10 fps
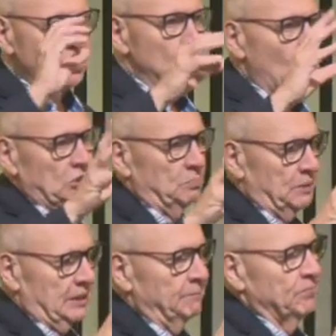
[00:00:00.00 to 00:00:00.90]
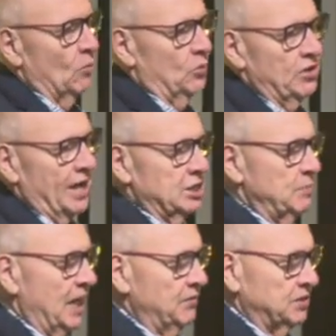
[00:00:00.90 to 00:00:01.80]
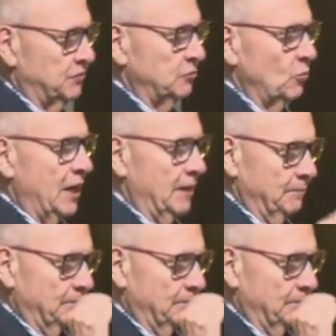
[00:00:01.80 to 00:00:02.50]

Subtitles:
you want to be when you actually behave a different way.